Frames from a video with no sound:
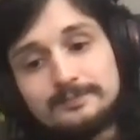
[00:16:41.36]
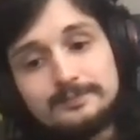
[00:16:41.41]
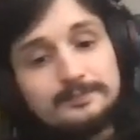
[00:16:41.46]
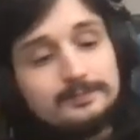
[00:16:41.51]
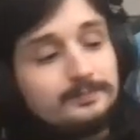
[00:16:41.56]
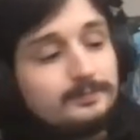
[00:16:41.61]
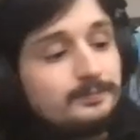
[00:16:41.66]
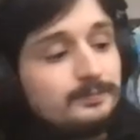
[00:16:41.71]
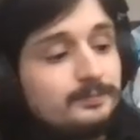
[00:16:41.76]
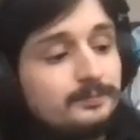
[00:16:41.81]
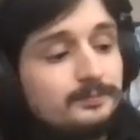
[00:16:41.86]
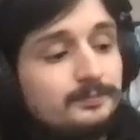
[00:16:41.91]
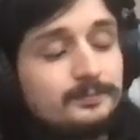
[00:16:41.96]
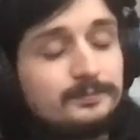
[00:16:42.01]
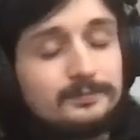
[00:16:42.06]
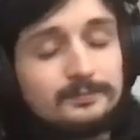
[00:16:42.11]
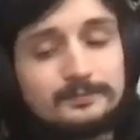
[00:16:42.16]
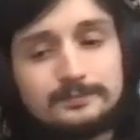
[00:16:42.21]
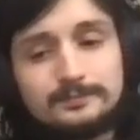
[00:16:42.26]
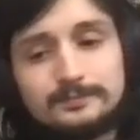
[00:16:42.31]

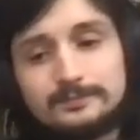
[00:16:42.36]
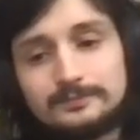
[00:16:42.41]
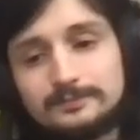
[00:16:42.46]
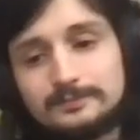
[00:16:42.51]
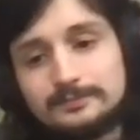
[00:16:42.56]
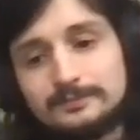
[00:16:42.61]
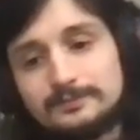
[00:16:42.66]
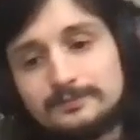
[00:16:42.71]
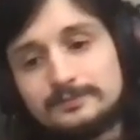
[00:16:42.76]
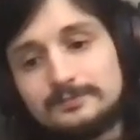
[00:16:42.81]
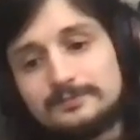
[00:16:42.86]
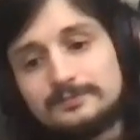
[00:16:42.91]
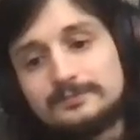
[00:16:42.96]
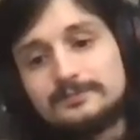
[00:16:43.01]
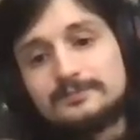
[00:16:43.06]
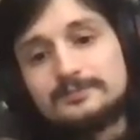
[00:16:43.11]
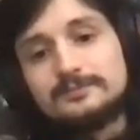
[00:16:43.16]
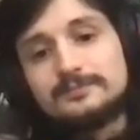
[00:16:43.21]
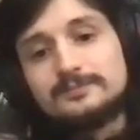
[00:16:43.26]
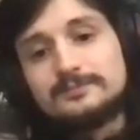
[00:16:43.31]

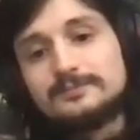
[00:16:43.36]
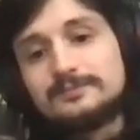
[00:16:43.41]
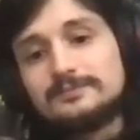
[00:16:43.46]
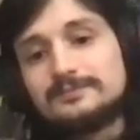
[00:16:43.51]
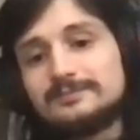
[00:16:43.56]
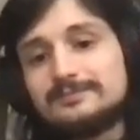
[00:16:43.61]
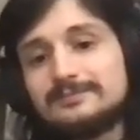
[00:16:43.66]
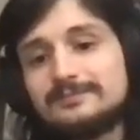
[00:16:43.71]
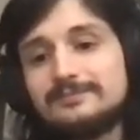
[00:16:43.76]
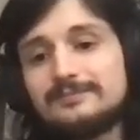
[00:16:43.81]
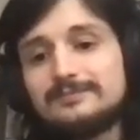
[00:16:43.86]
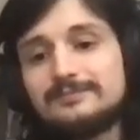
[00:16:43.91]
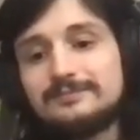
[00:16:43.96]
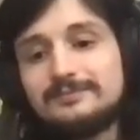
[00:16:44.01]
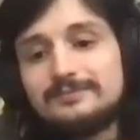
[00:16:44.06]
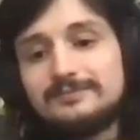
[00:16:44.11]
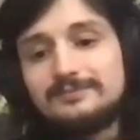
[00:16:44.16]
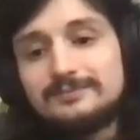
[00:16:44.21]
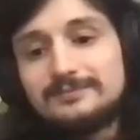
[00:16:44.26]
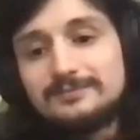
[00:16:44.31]

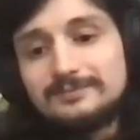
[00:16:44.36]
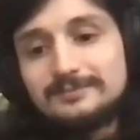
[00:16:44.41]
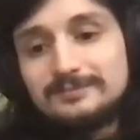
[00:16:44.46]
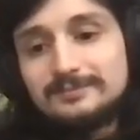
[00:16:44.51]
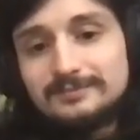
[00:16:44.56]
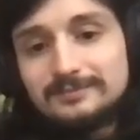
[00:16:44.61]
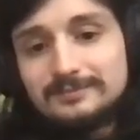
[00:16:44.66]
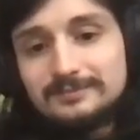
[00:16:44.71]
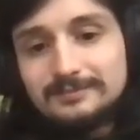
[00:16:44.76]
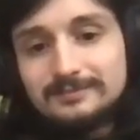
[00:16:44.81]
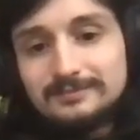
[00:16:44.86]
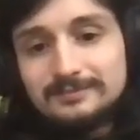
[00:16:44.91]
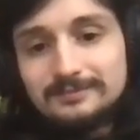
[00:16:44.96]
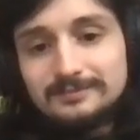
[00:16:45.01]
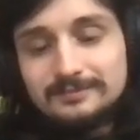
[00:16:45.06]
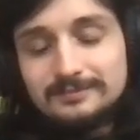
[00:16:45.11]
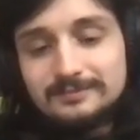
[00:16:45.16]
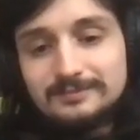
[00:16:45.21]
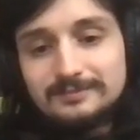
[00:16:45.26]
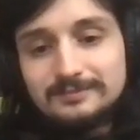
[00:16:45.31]

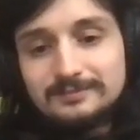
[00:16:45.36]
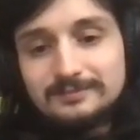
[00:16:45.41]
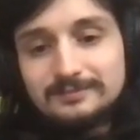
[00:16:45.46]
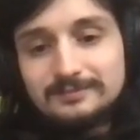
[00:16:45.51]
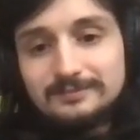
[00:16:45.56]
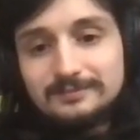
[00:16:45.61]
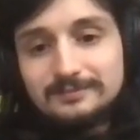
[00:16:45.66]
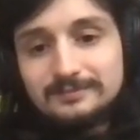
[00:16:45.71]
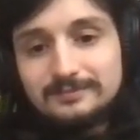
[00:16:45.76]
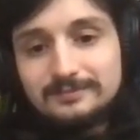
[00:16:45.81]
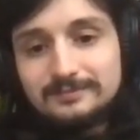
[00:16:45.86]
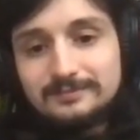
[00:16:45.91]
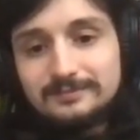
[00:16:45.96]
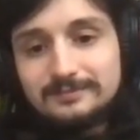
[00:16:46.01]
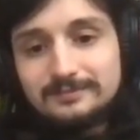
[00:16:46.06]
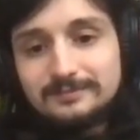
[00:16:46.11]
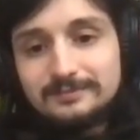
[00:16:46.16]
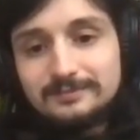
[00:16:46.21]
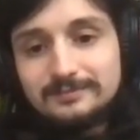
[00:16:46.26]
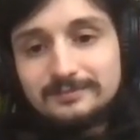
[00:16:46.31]

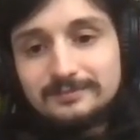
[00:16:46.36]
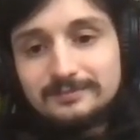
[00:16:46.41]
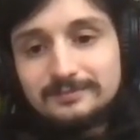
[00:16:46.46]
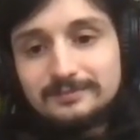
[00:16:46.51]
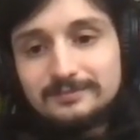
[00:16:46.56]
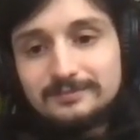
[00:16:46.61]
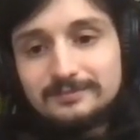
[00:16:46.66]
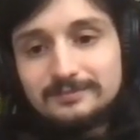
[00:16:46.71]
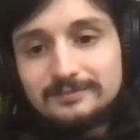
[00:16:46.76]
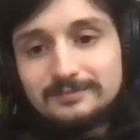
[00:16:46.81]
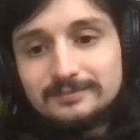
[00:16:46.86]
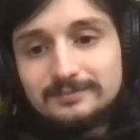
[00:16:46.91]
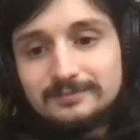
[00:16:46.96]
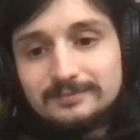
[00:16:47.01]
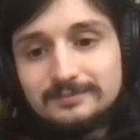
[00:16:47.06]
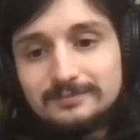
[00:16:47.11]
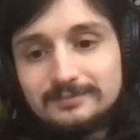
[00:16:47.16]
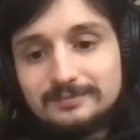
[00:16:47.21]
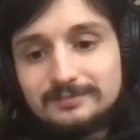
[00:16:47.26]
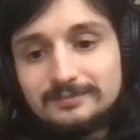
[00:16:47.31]

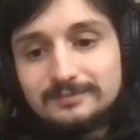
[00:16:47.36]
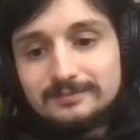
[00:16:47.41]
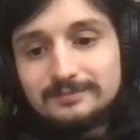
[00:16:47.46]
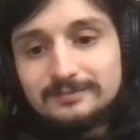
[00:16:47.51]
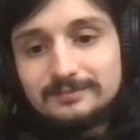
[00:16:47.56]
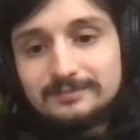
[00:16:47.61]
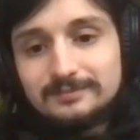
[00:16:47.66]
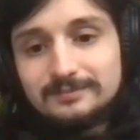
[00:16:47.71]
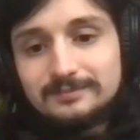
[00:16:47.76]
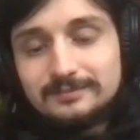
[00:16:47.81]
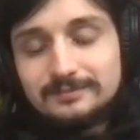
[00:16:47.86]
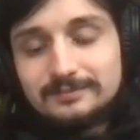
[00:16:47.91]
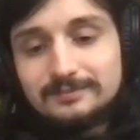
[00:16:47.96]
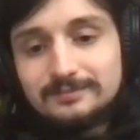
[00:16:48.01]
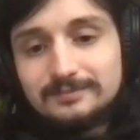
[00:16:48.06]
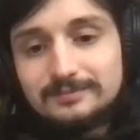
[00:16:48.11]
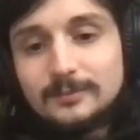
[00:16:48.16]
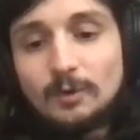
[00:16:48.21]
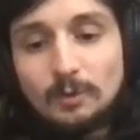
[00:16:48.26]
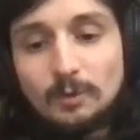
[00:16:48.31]

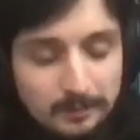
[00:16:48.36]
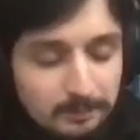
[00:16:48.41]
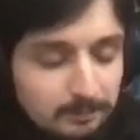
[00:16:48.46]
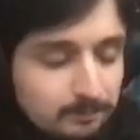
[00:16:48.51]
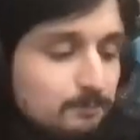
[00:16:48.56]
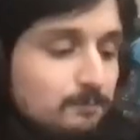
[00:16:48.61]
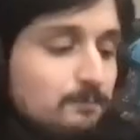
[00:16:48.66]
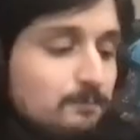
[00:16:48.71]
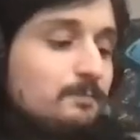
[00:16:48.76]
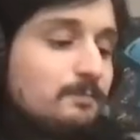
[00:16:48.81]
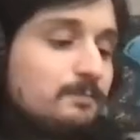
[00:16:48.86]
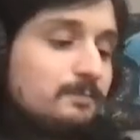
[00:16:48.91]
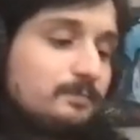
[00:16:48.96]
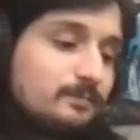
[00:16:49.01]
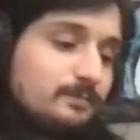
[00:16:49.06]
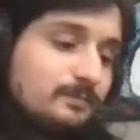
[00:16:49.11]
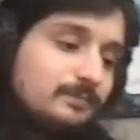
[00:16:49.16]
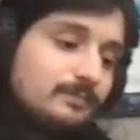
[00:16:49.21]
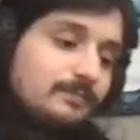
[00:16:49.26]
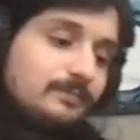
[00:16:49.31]
[no speech]